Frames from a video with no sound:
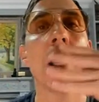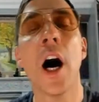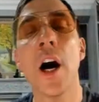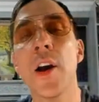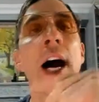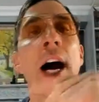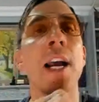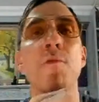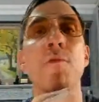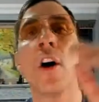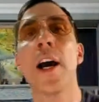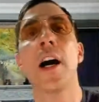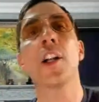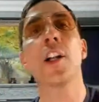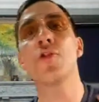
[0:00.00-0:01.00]
Okay,
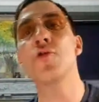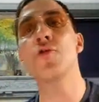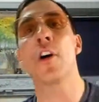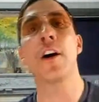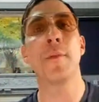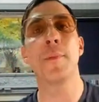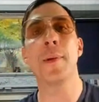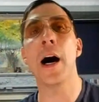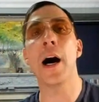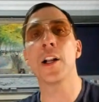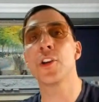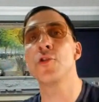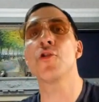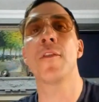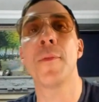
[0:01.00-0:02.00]
right, I do drive
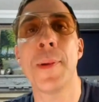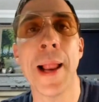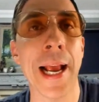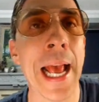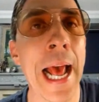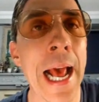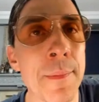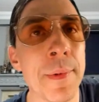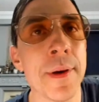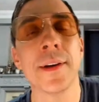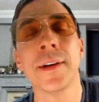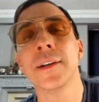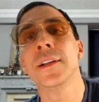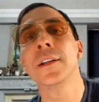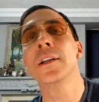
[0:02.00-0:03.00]
a black cab.
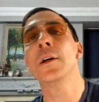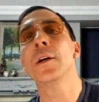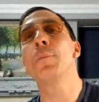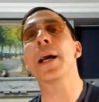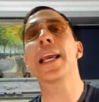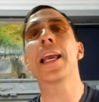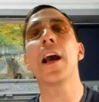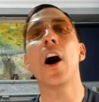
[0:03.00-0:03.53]
But